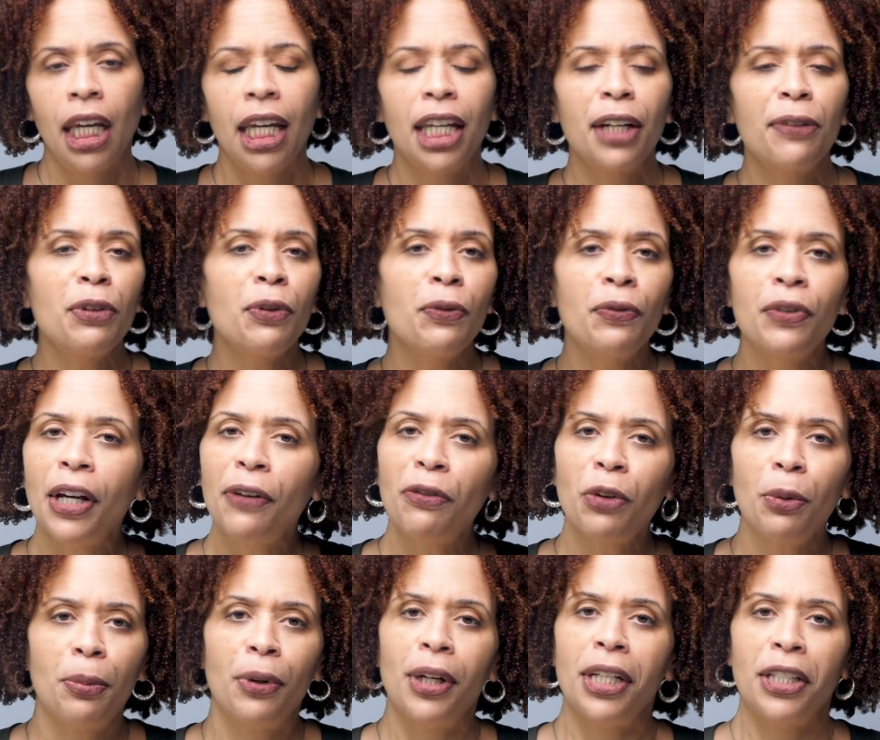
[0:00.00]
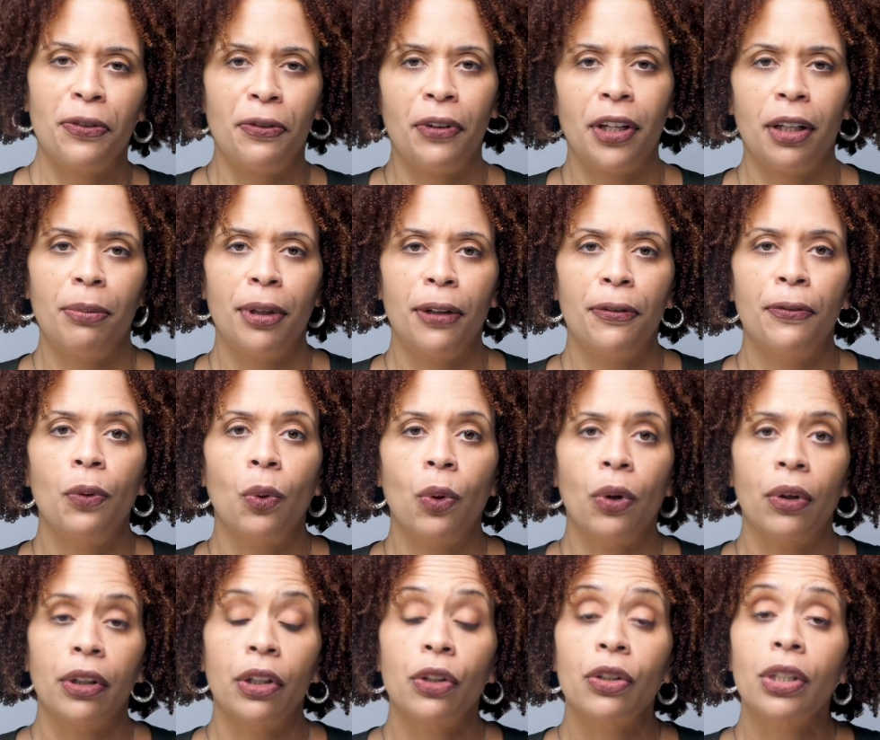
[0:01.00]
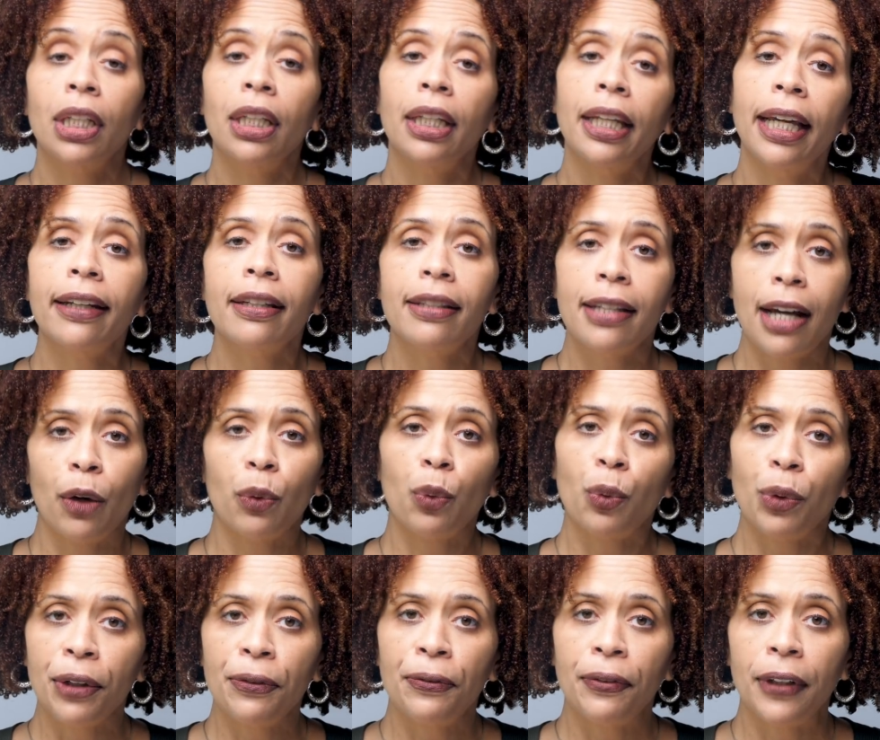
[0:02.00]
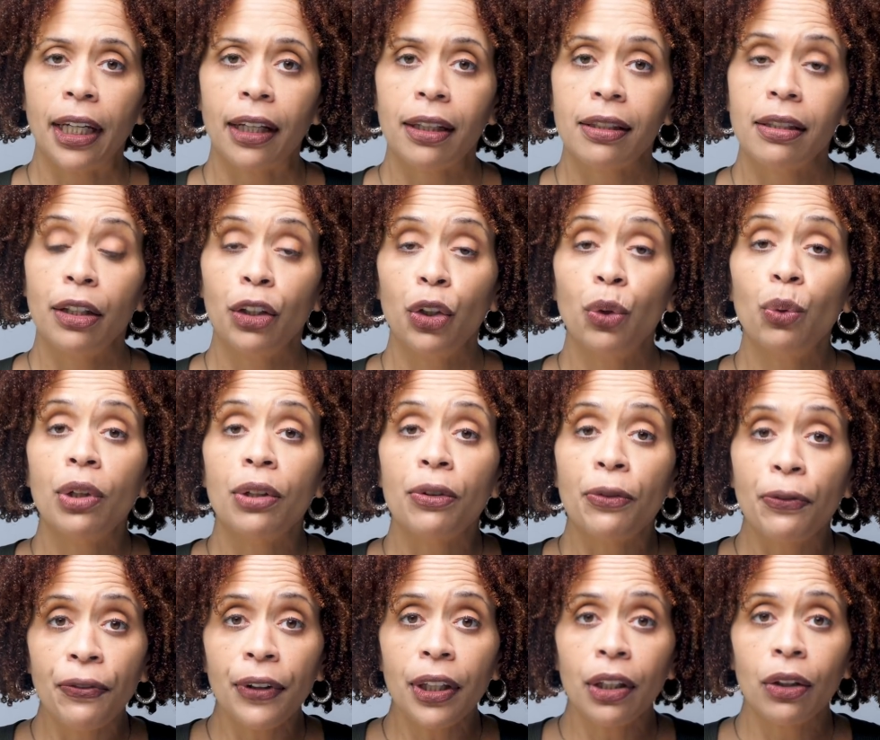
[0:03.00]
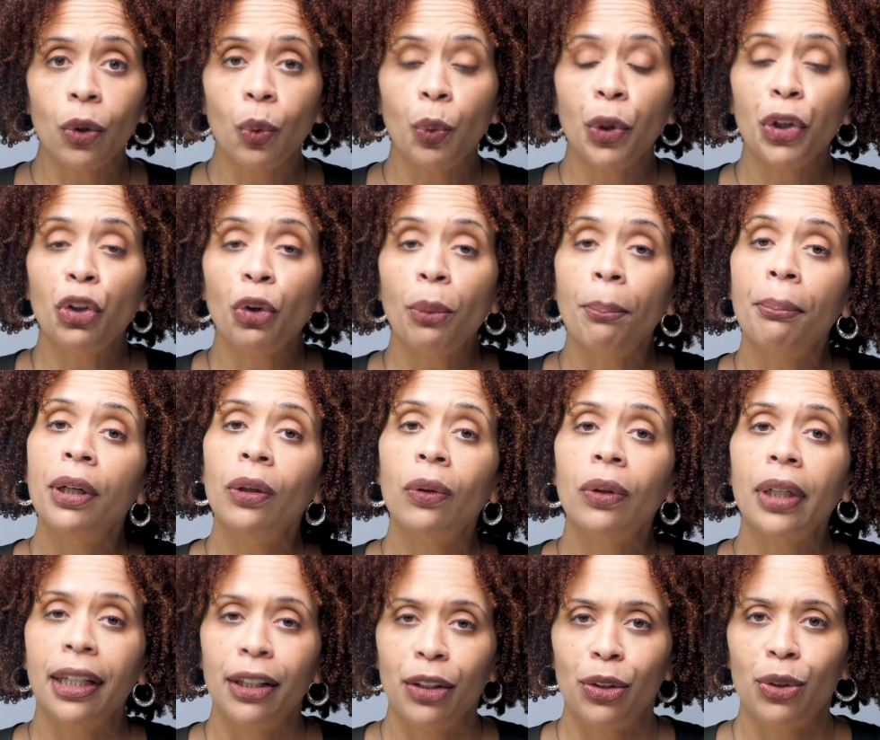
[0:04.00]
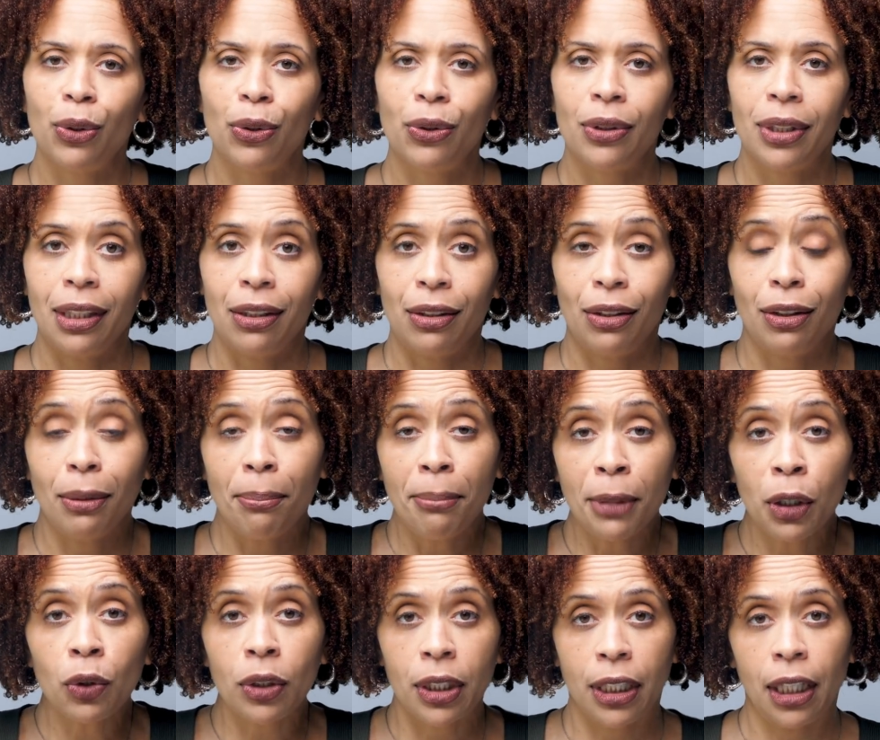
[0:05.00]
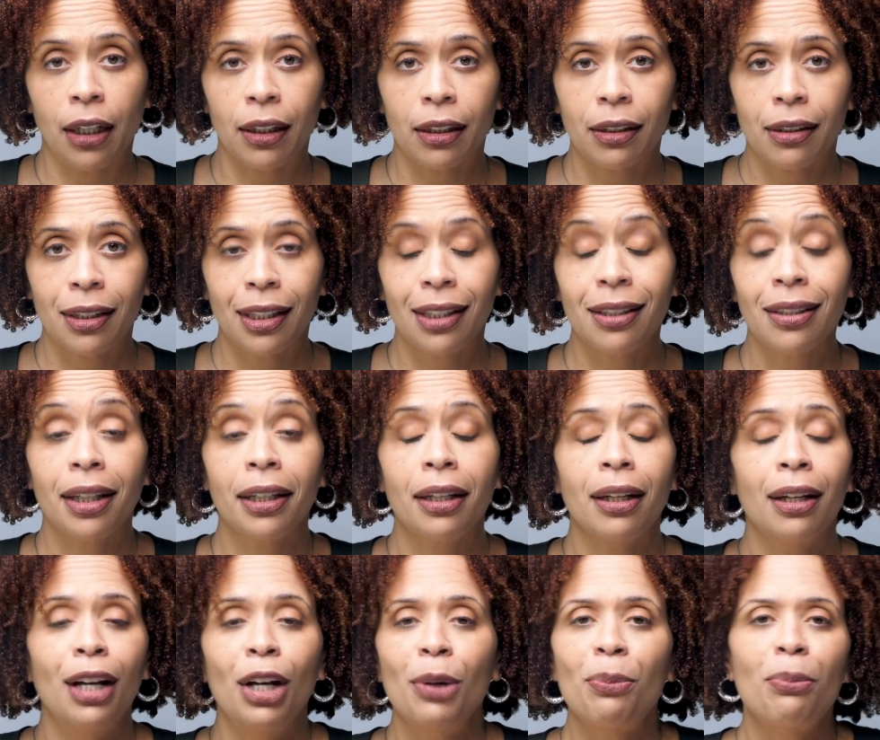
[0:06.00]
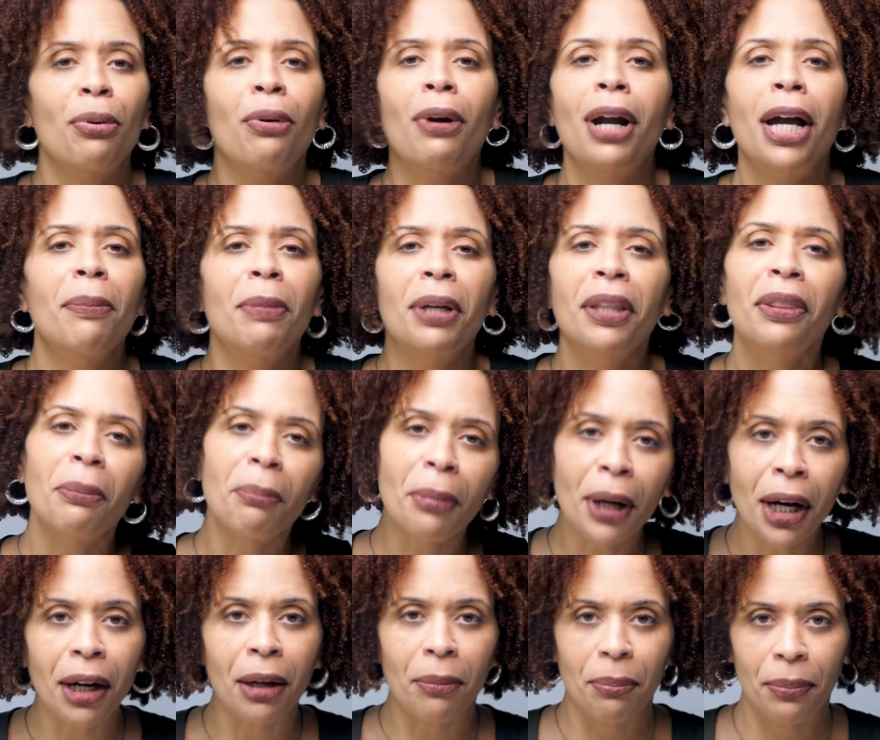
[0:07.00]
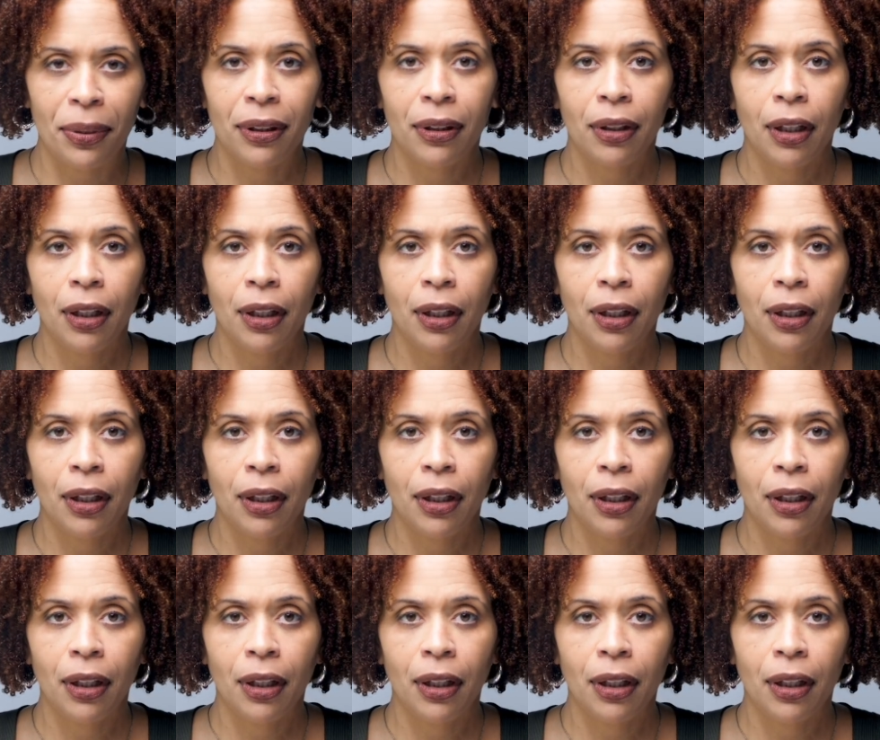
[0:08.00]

And if you've never breastfed before, there's a letdown reflex that you can feel when your milk enters into the milk ducts. It's like priming the pump.